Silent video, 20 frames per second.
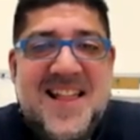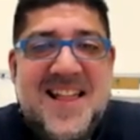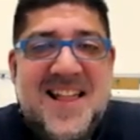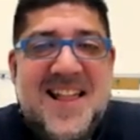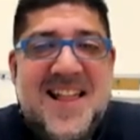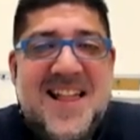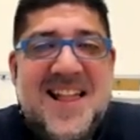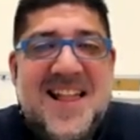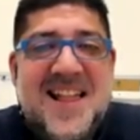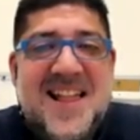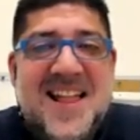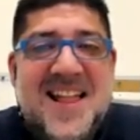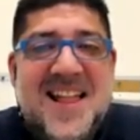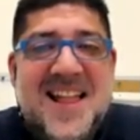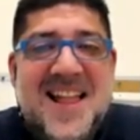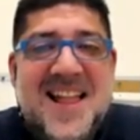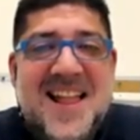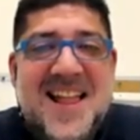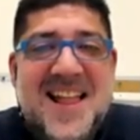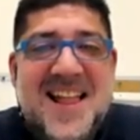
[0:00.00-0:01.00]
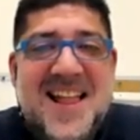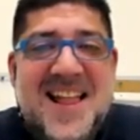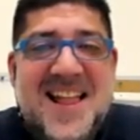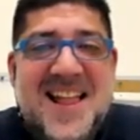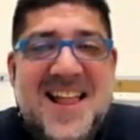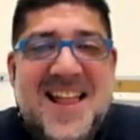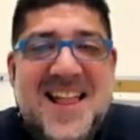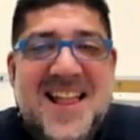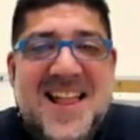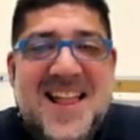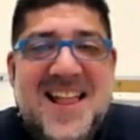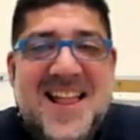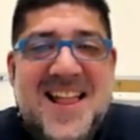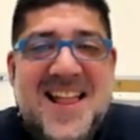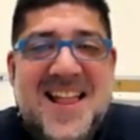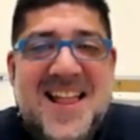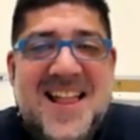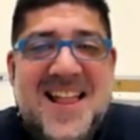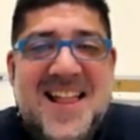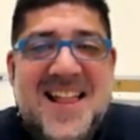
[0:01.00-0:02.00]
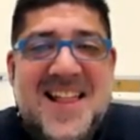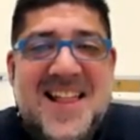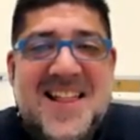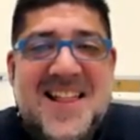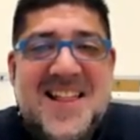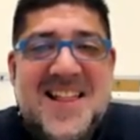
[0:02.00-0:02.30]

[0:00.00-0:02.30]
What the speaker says: (silent)